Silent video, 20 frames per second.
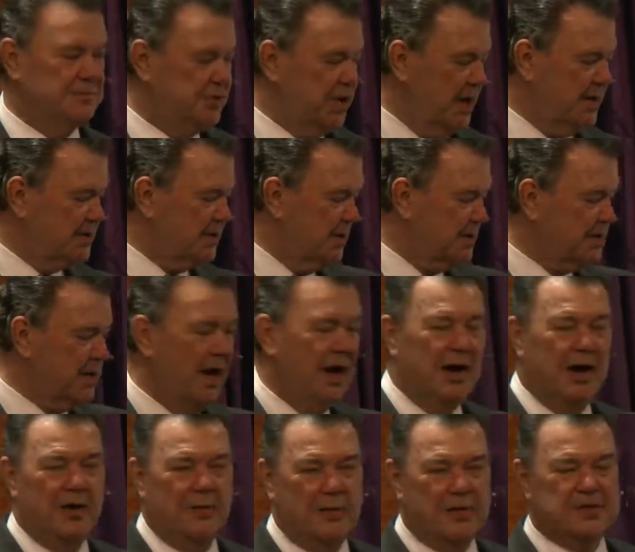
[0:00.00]
Jesus
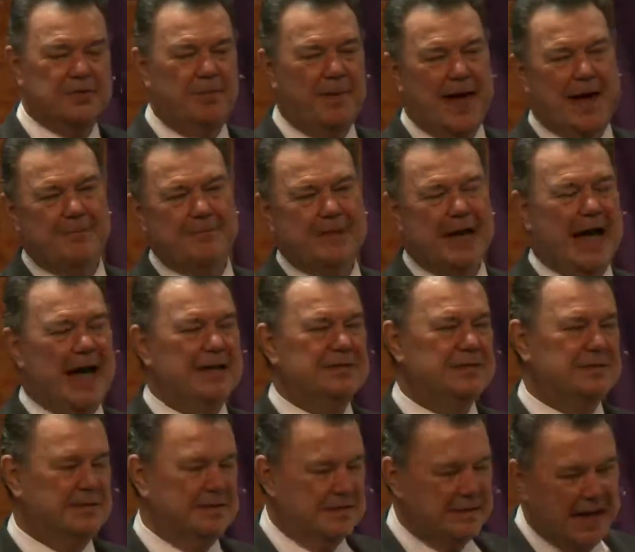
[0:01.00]
was
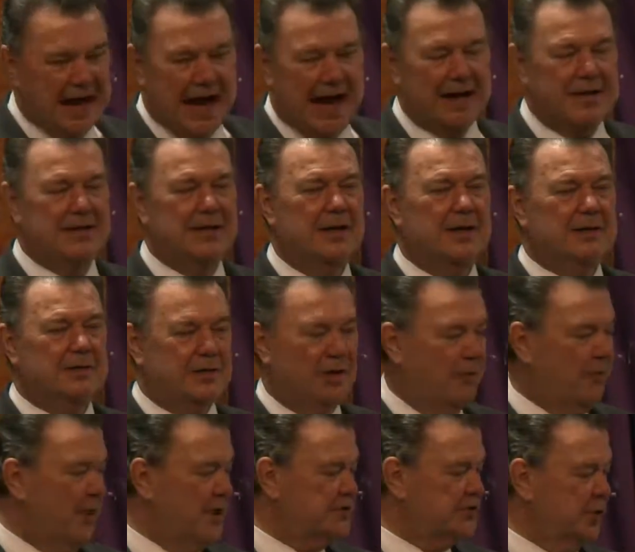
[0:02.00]
baptized not to
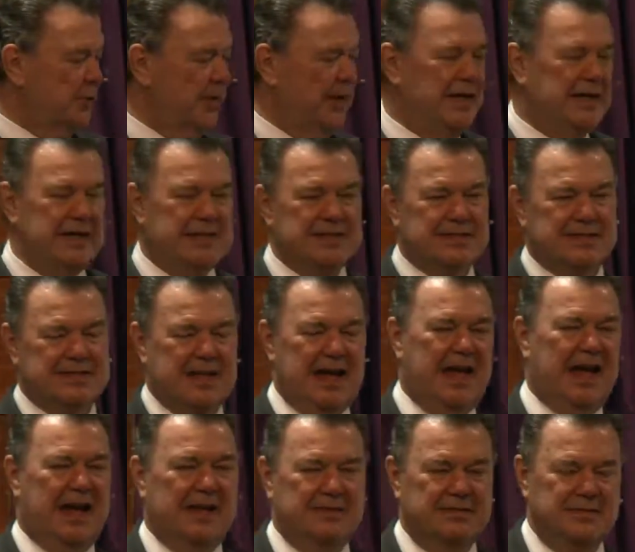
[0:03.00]
wash away his
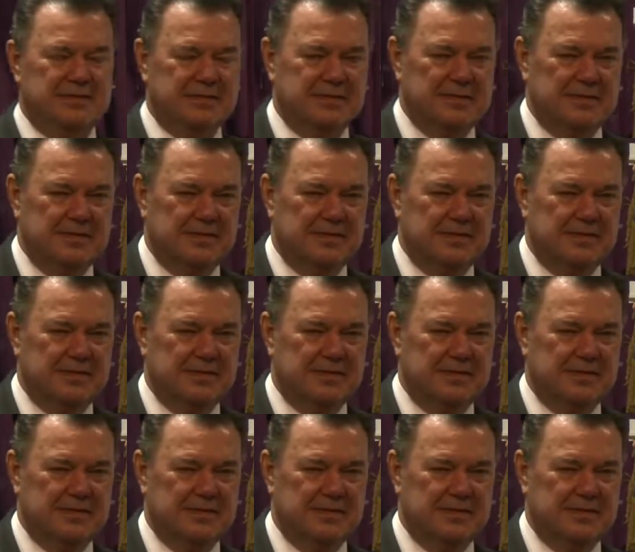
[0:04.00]
sins,